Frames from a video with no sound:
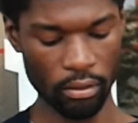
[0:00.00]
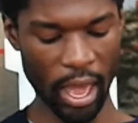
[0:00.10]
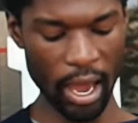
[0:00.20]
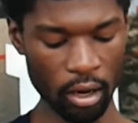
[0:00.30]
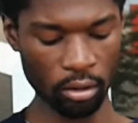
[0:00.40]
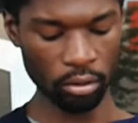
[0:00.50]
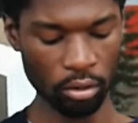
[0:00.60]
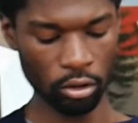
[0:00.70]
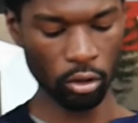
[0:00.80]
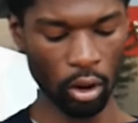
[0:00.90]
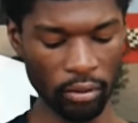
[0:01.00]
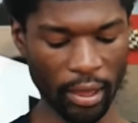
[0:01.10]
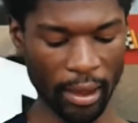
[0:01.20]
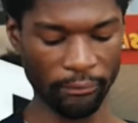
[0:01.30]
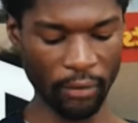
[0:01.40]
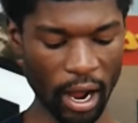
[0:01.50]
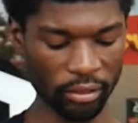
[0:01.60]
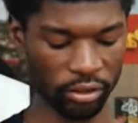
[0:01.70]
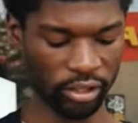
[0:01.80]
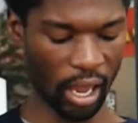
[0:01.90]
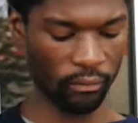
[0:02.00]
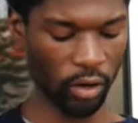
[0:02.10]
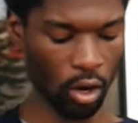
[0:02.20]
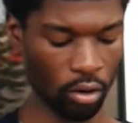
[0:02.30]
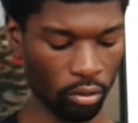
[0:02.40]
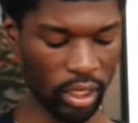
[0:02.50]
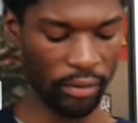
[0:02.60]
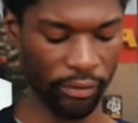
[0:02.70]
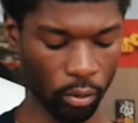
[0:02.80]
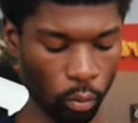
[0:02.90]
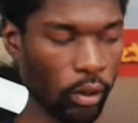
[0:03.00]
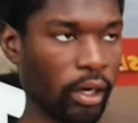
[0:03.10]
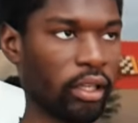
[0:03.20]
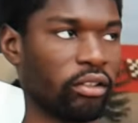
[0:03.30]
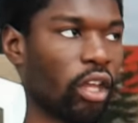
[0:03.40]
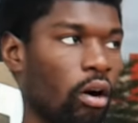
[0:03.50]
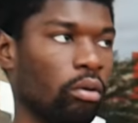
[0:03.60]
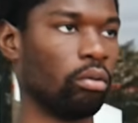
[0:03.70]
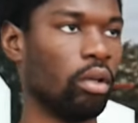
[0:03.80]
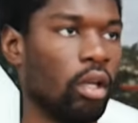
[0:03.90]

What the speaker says: thou nor thy fathers have known, even wood and stone.